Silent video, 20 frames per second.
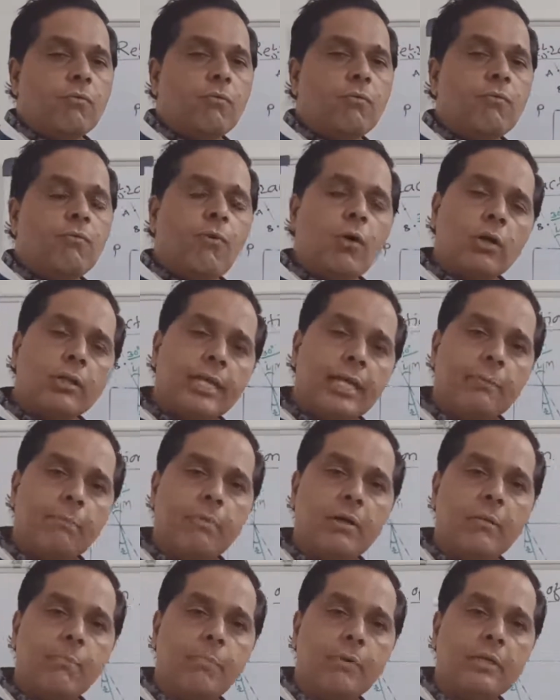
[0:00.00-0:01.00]
For that
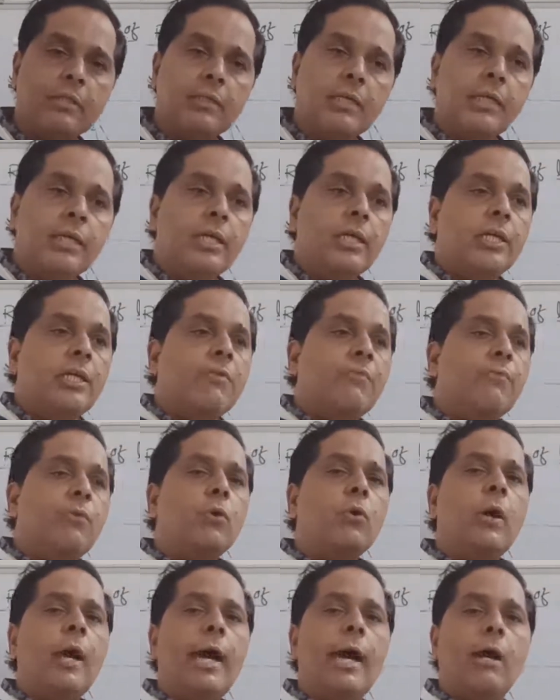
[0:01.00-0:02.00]
purpose, if
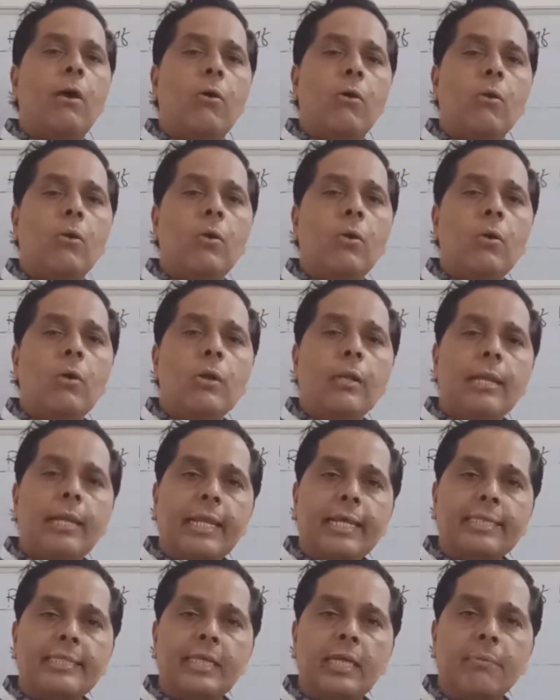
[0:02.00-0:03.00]
you have
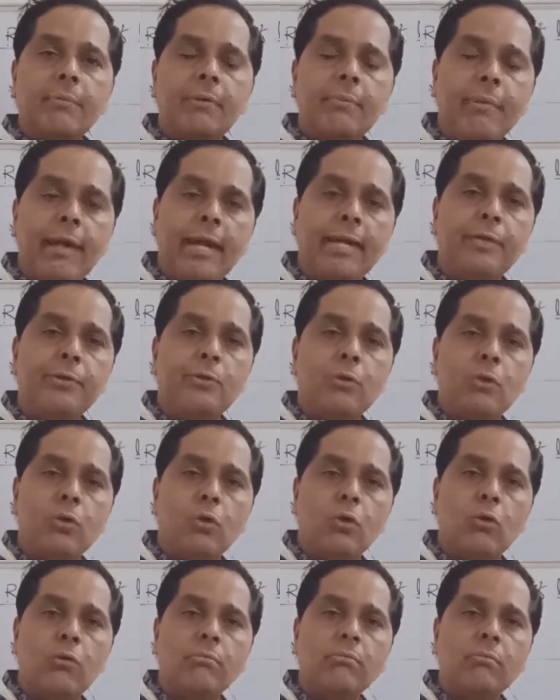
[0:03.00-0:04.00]
laser beam at your
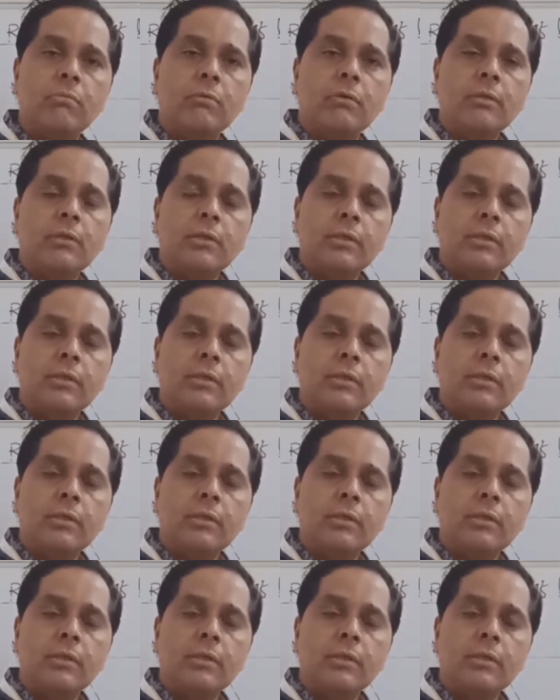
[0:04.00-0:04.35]
home,